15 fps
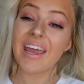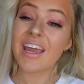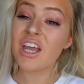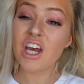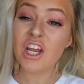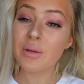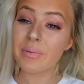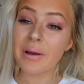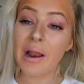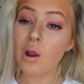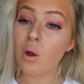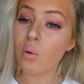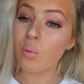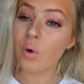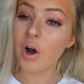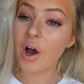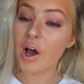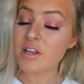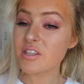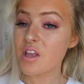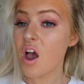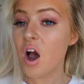it could have been a lot
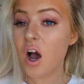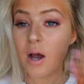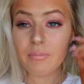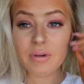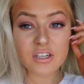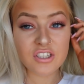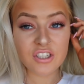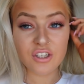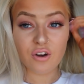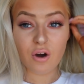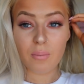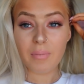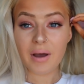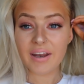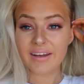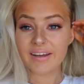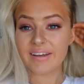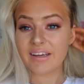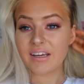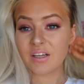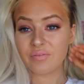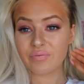worse. I'm actually not mad at
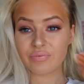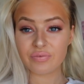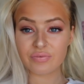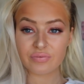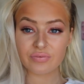it.